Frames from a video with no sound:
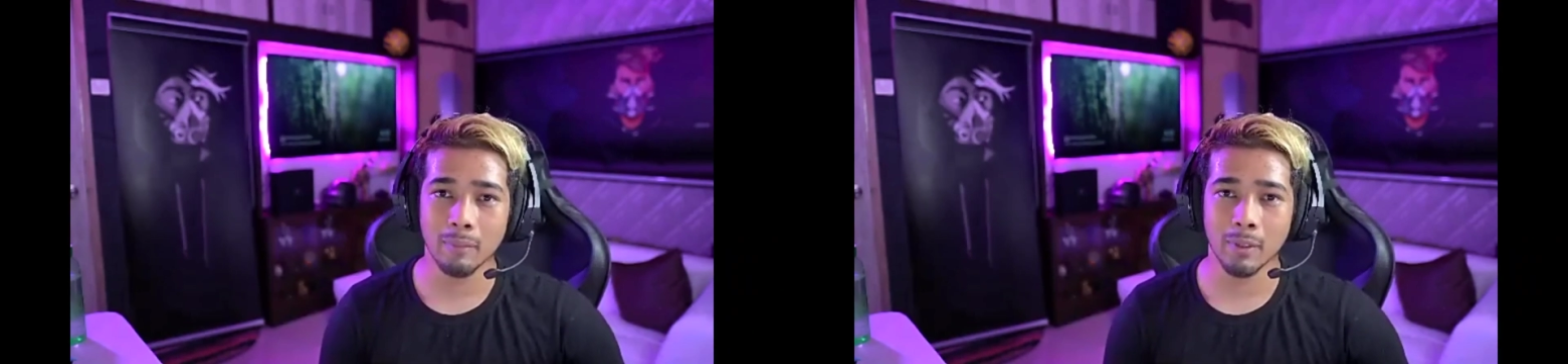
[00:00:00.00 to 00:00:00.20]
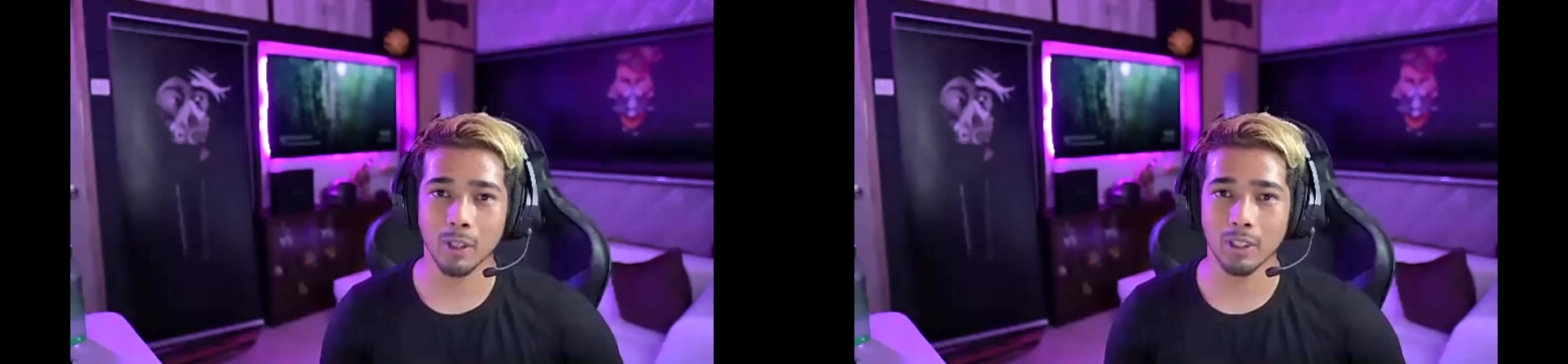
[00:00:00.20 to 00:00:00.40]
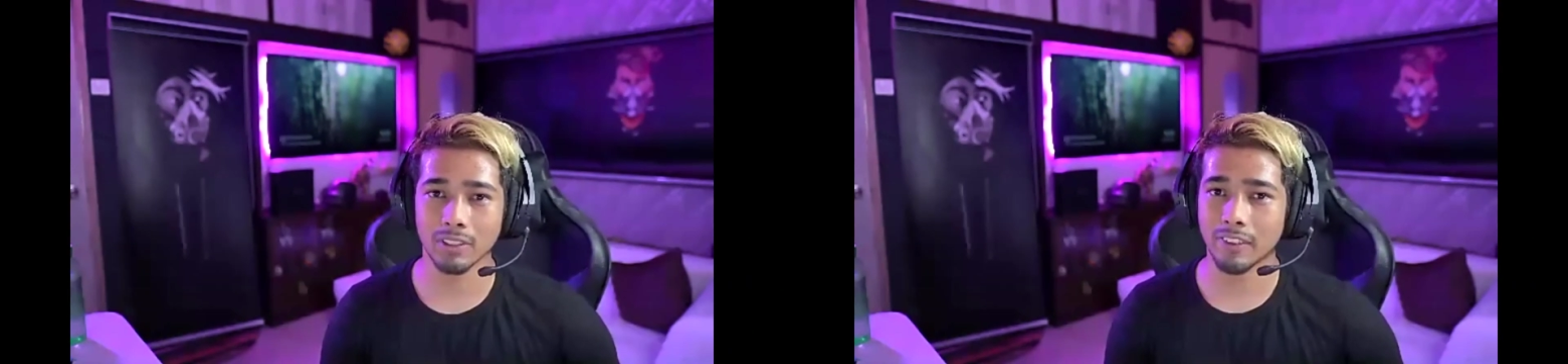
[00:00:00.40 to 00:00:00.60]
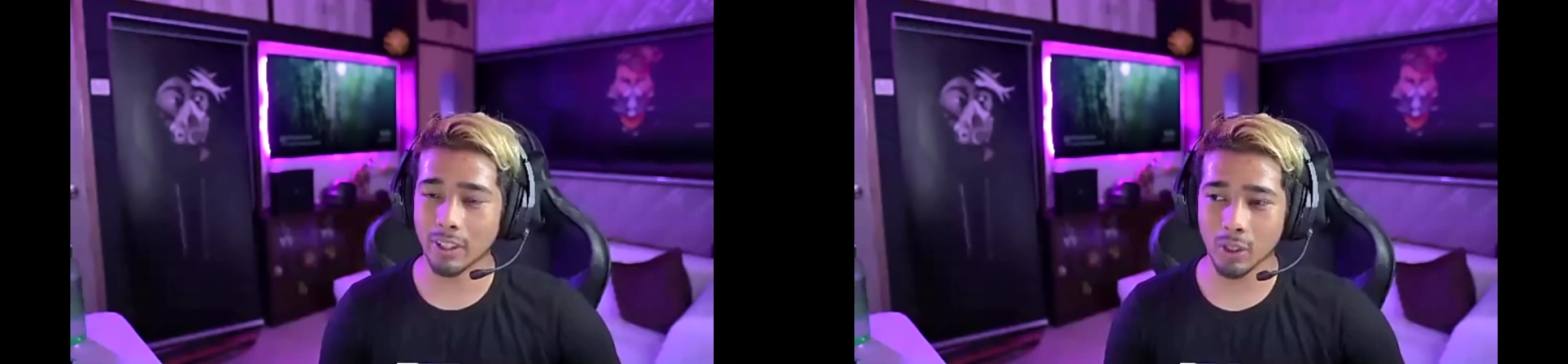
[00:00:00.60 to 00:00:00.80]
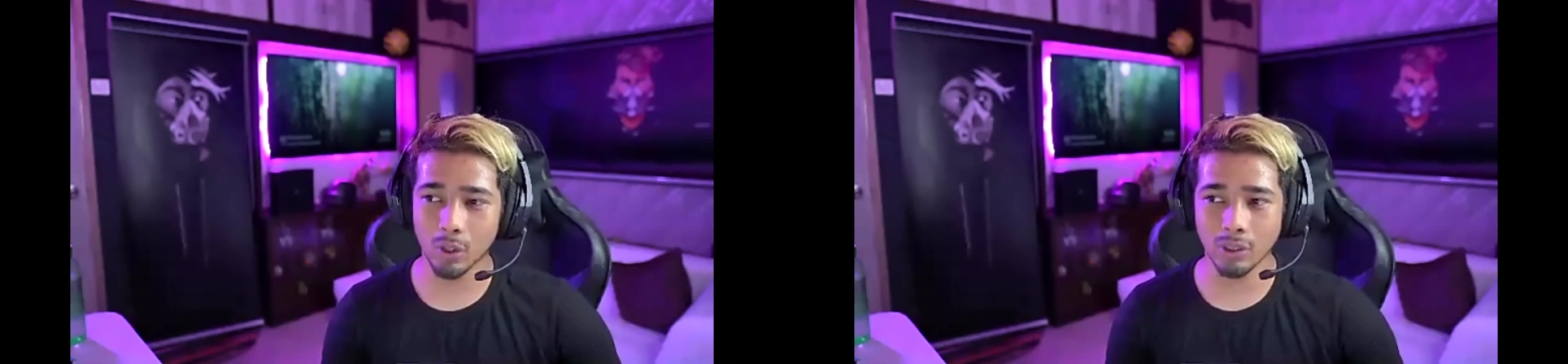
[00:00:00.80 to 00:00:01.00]
because if I
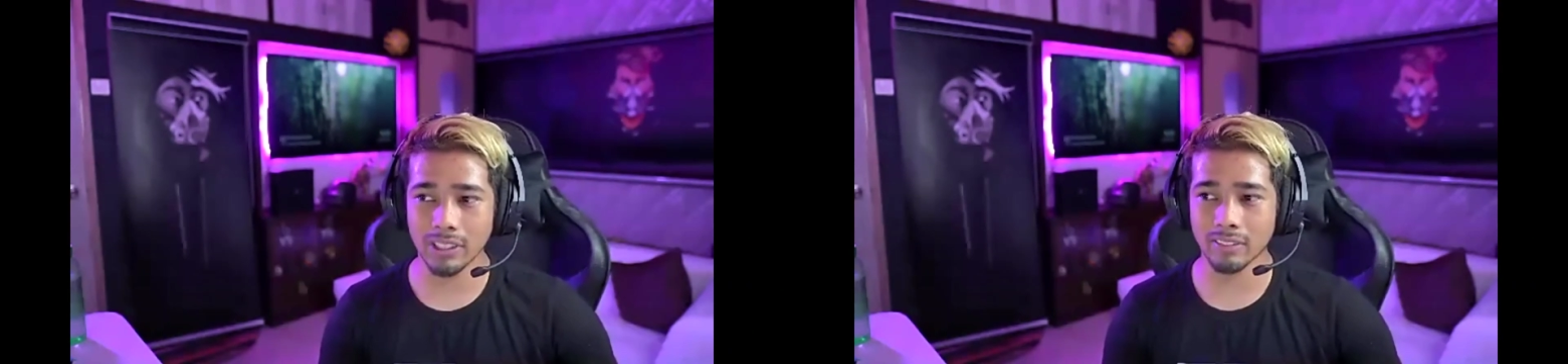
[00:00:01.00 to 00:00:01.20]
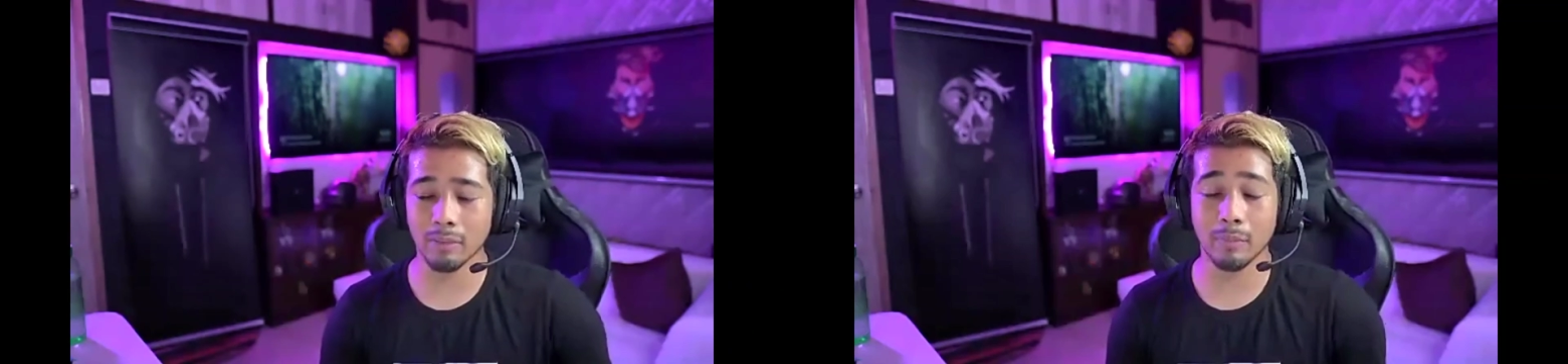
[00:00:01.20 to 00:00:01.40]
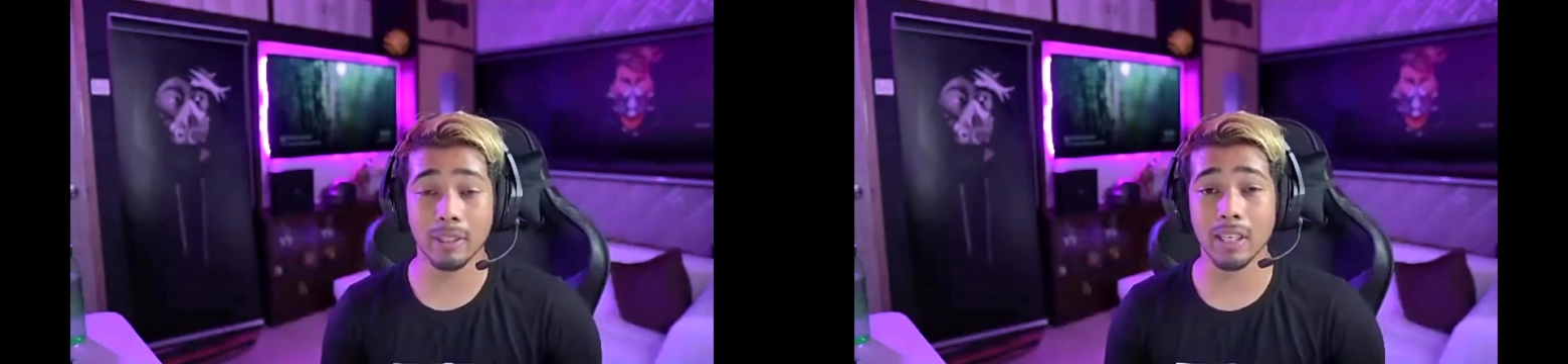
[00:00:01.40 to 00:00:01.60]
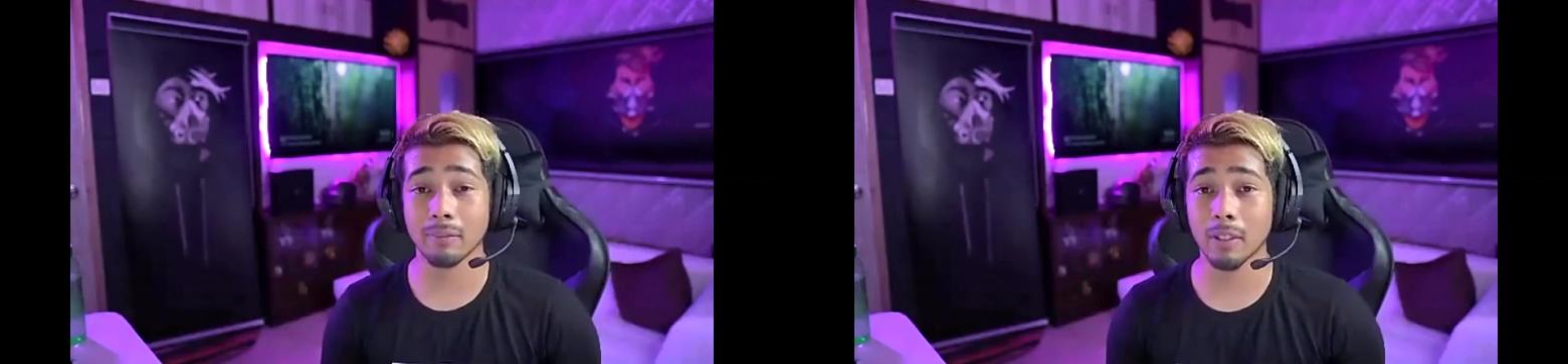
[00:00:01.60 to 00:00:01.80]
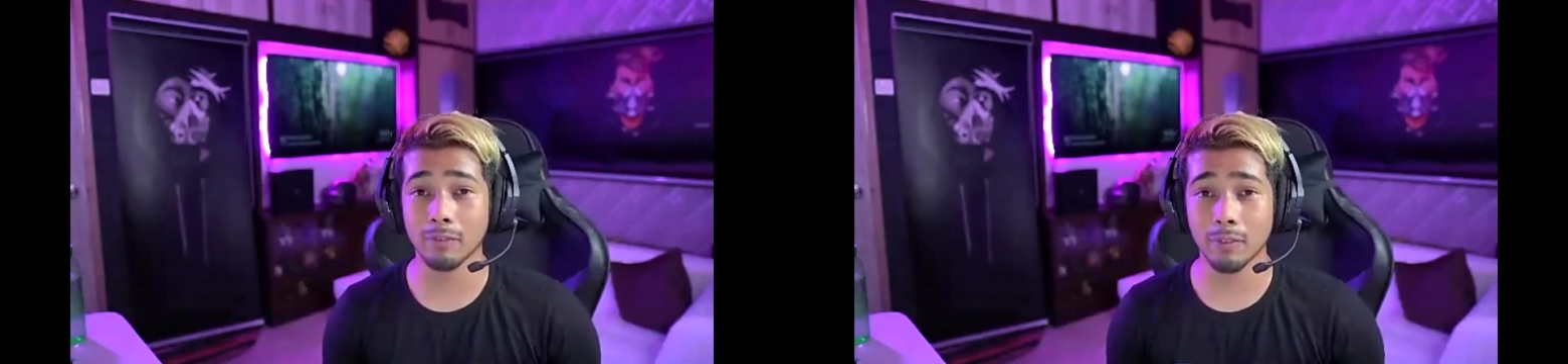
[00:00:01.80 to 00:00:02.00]
go, there will be a
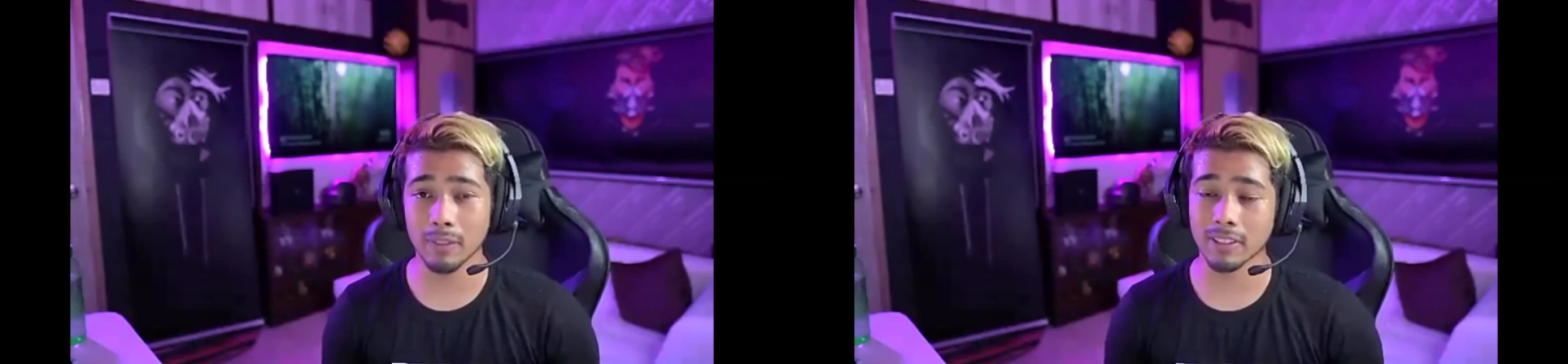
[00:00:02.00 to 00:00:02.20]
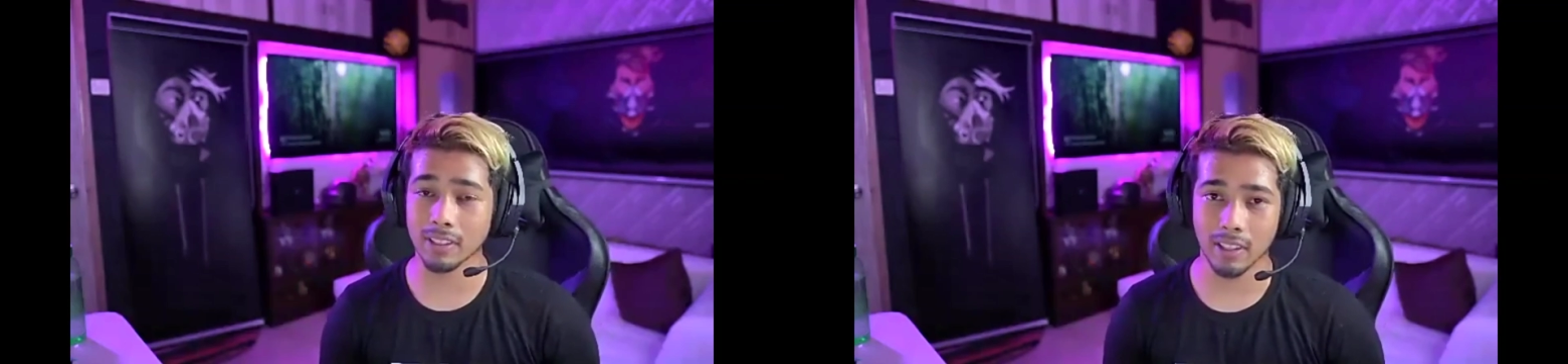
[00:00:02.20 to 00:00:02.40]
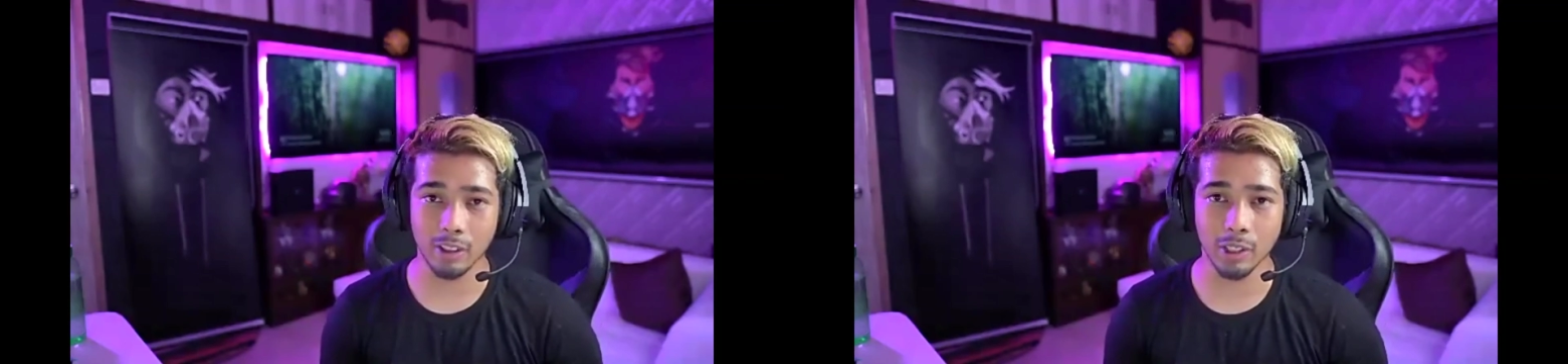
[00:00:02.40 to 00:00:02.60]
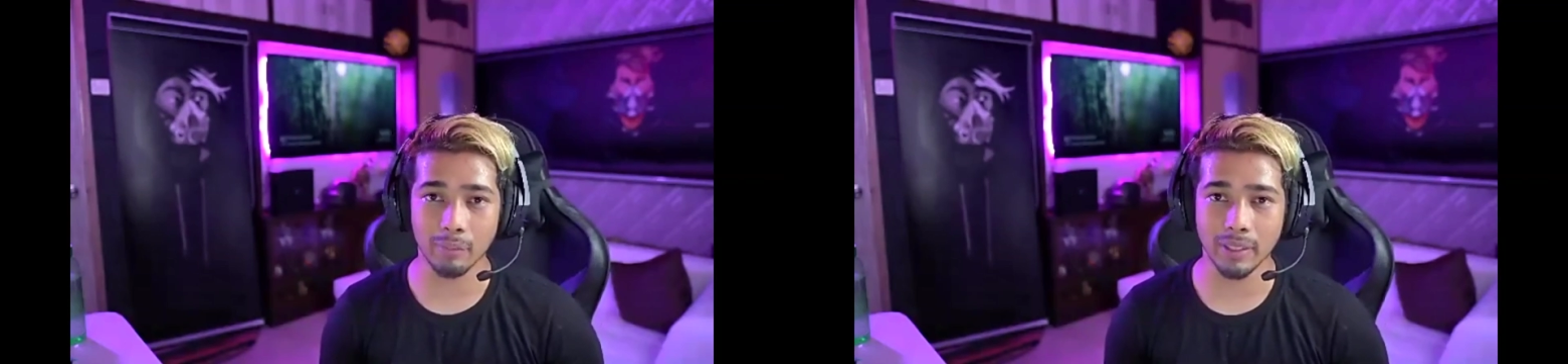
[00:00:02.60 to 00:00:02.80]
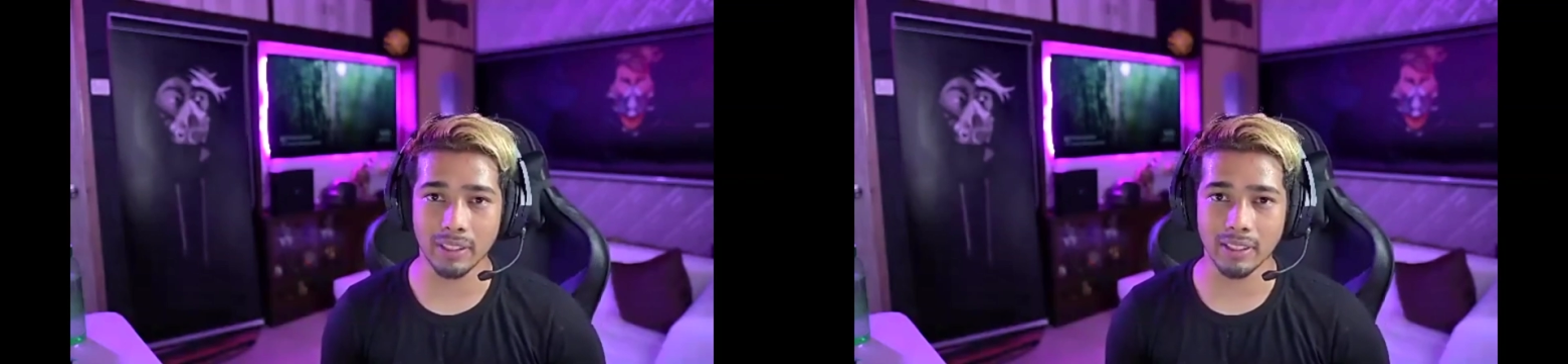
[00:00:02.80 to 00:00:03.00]
couple of people surrounding
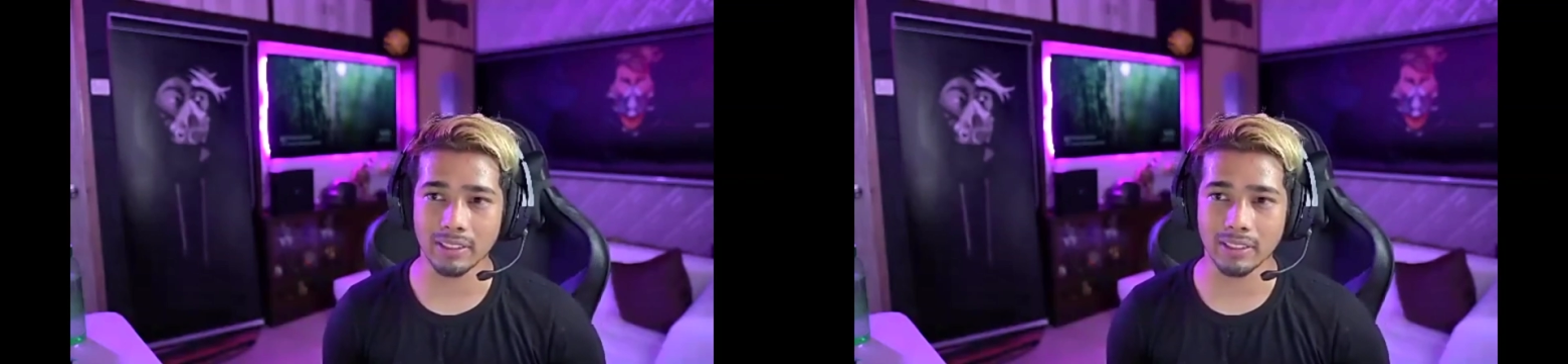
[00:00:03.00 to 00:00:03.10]
me.